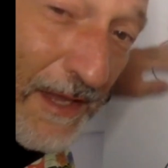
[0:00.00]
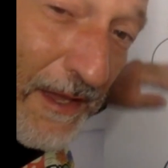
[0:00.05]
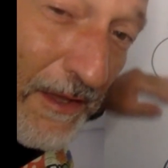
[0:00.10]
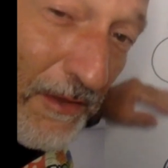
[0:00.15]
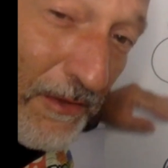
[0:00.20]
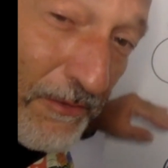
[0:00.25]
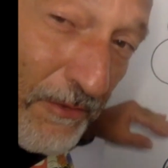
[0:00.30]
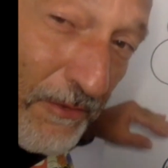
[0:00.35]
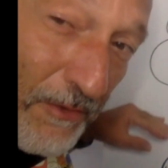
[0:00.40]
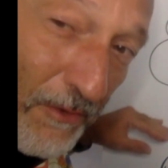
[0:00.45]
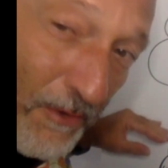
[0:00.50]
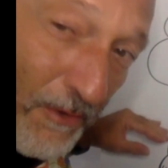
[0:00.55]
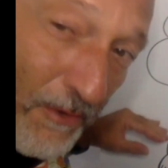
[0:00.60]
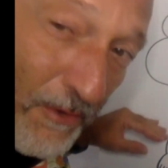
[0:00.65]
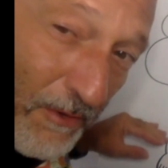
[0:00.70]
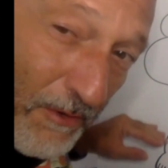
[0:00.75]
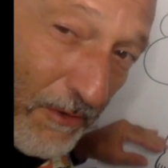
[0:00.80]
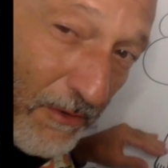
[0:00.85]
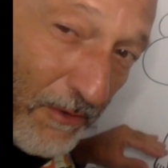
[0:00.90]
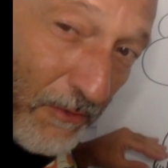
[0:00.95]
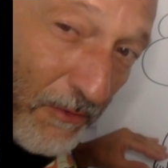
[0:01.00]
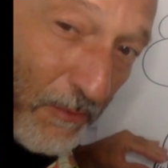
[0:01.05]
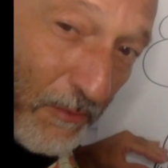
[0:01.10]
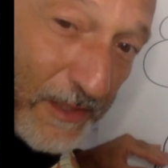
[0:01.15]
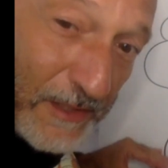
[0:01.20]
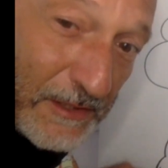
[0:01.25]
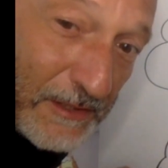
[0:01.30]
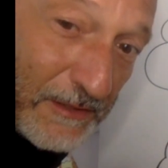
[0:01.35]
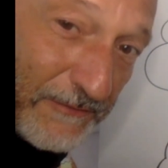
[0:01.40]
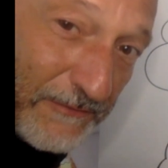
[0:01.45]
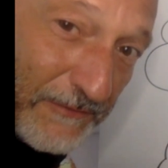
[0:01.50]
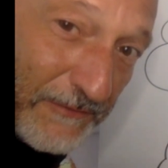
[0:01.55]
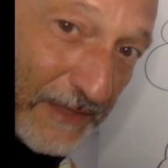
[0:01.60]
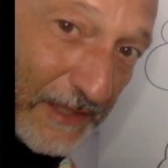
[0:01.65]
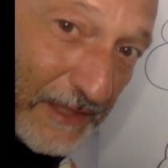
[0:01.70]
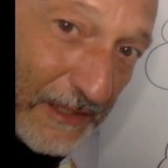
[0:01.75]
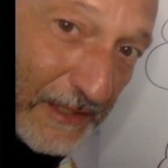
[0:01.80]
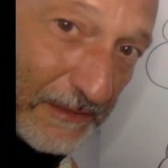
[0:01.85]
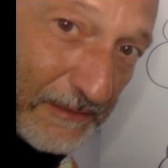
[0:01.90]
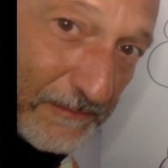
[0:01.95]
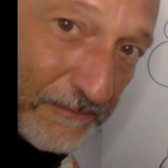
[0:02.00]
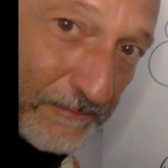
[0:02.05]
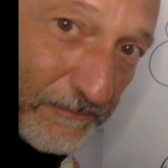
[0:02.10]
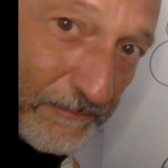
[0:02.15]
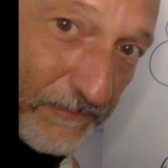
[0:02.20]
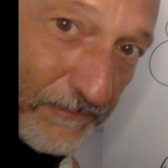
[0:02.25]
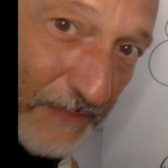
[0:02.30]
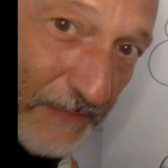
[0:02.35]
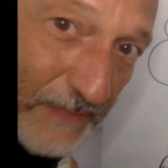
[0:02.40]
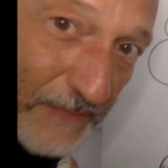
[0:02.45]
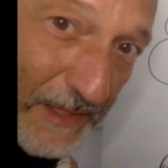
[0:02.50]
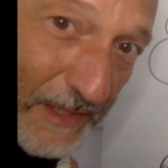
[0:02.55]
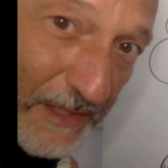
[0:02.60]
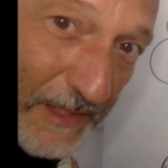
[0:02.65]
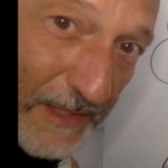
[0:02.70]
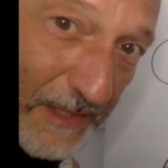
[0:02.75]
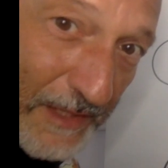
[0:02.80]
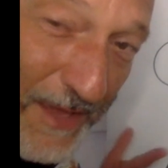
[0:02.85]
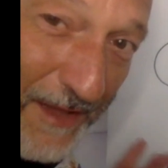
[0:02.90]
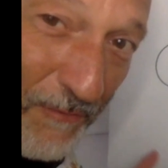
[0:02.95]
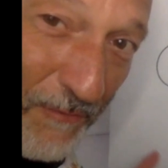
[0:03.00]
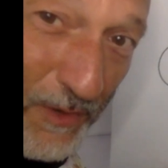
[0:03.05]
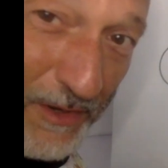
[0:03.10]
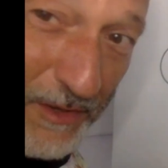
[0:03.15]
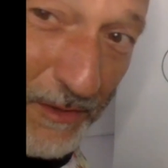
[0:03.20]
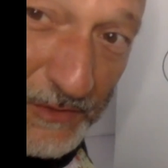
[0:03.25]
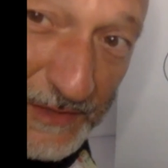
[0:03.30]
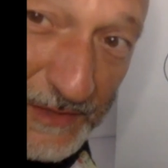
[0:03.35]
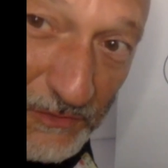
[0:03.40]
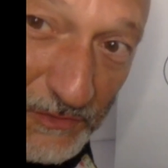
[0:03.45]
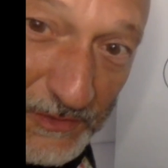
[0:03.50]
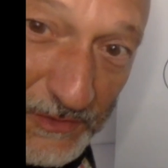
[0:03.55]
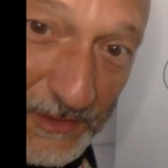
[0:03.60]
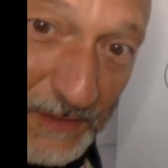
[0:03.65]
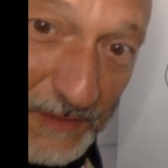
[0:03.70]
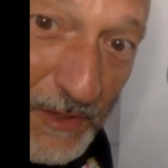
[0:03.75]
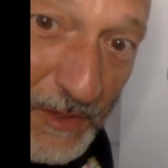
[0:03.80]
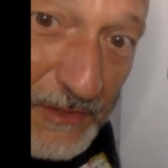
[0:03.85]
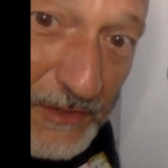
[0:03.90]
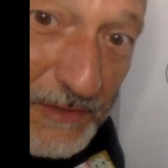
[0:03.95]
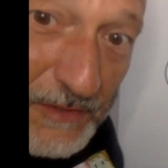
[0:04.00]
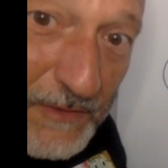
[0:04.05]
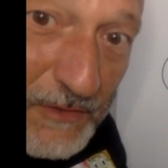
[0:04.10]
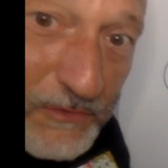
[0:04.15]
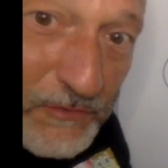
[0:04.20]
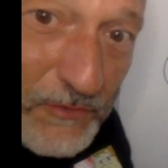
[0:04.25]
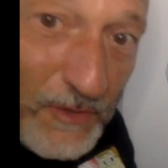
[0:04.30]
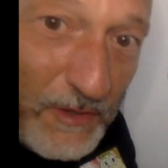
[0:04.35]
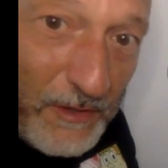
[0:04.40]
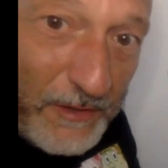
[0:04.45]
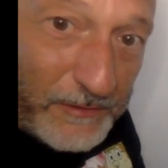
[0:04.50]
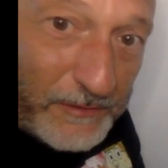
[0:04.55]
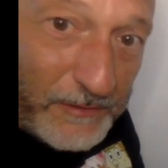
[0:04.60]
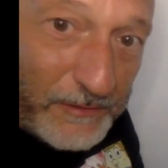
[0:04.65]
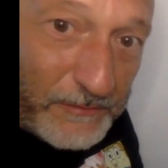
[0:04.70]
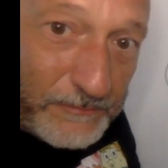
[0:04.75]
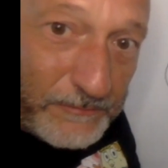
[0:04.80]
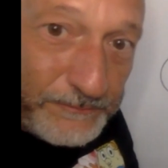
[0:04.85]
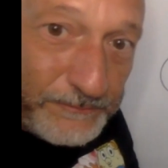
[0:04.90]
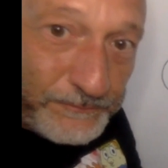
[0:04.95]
down all the way to the feet. And now we have one of the most interesting parts of our drawing.